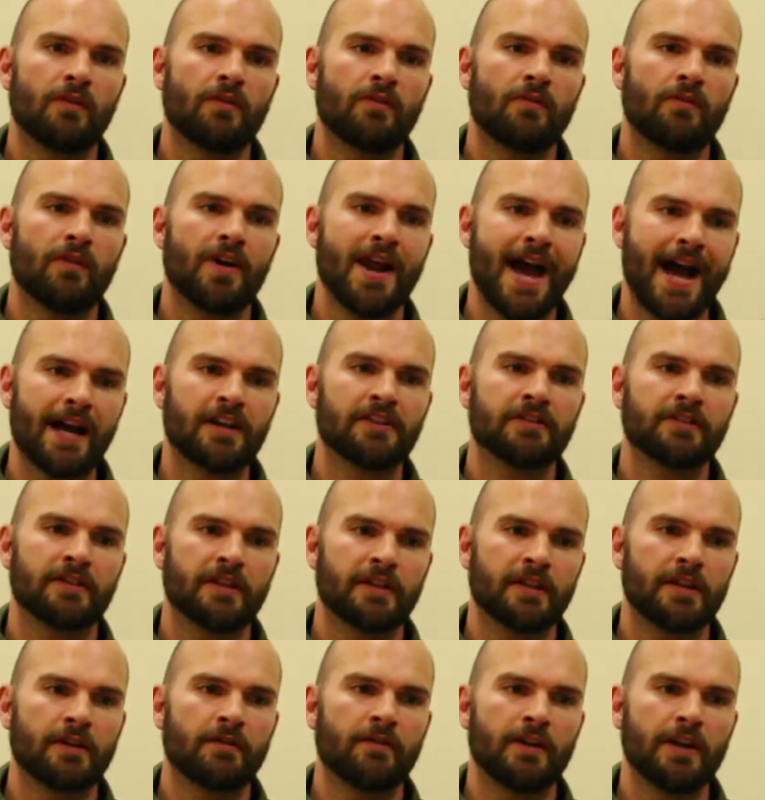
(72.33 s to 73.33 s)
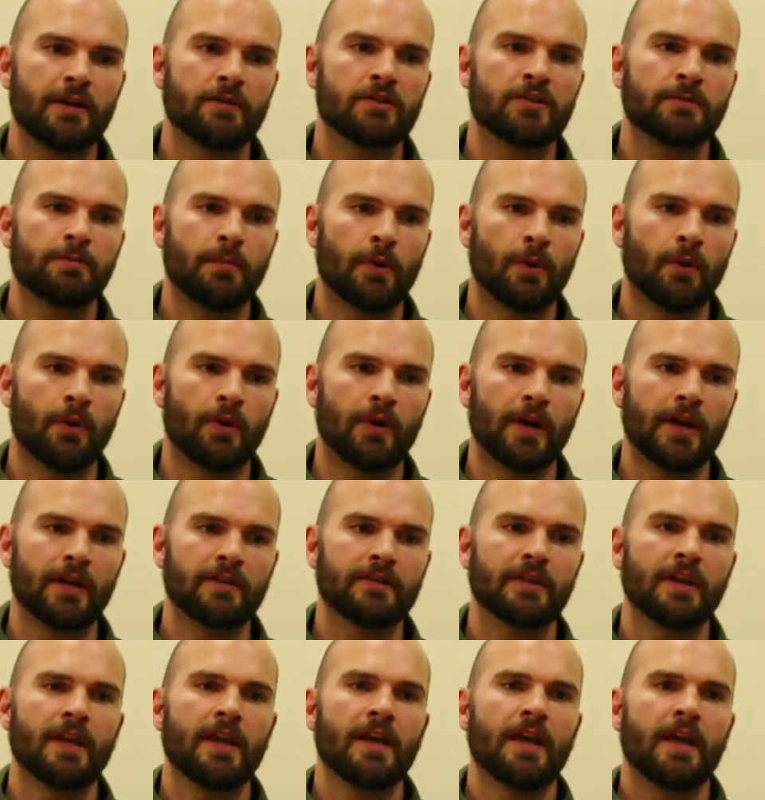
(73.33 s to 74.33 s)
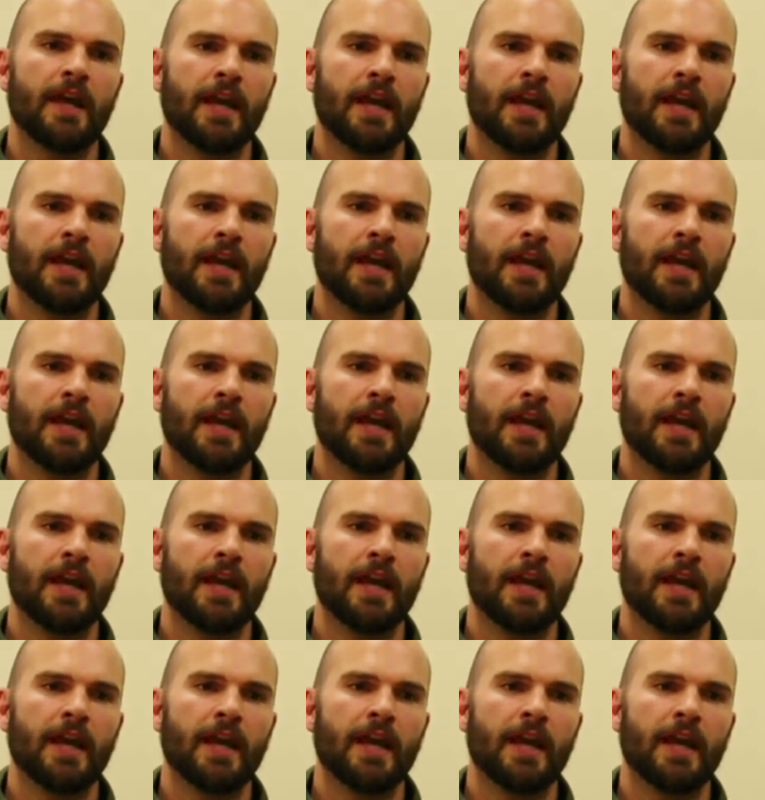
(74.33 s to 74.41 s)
reaction in a real sport,